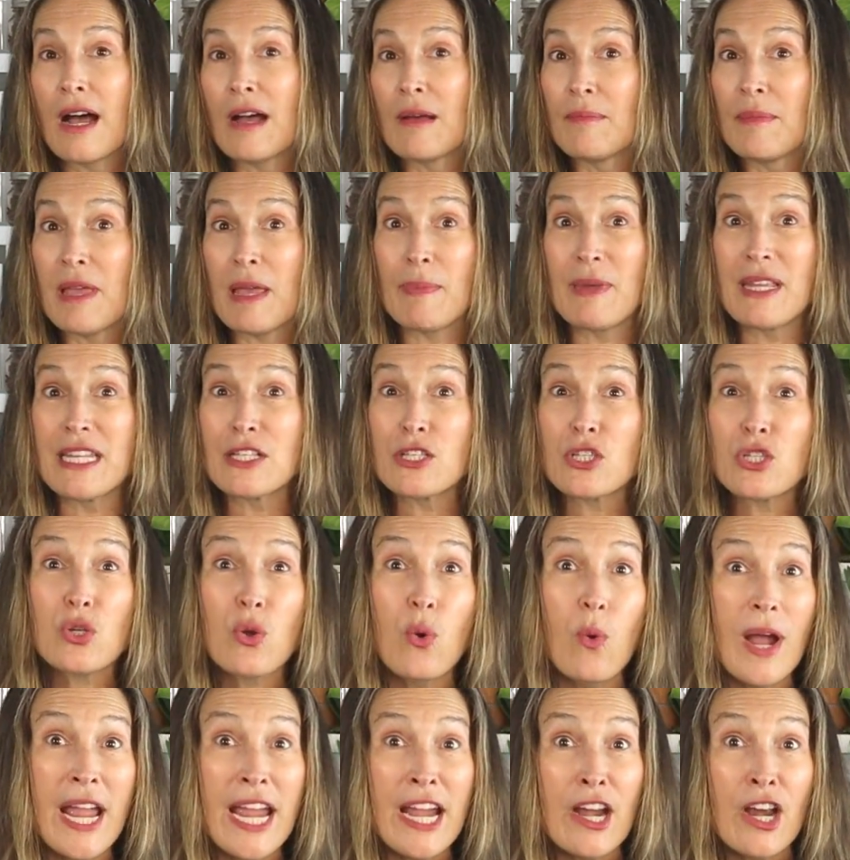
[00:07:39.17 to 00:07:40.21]
maybe
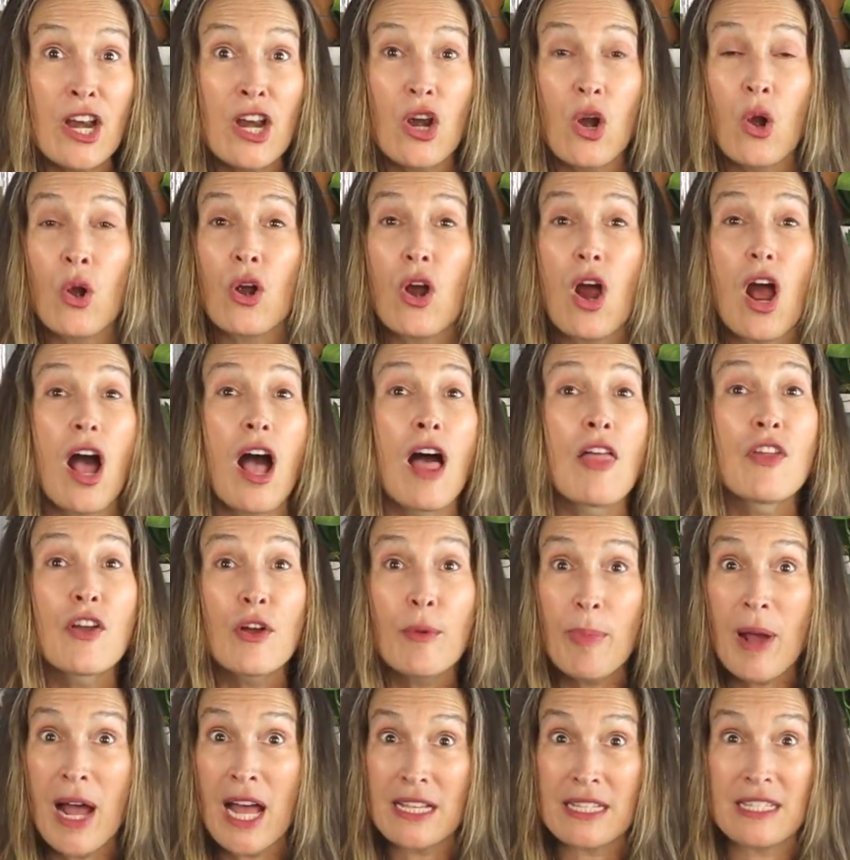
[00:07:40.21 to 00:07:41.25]
Square or other
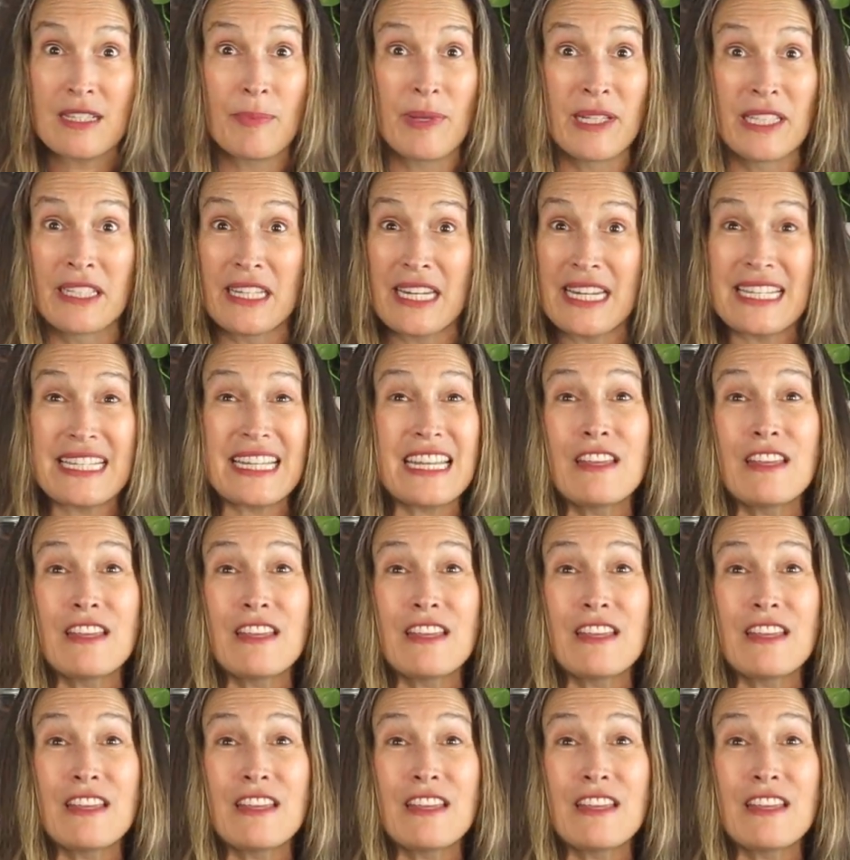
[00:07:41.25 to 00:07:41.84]
possibilities.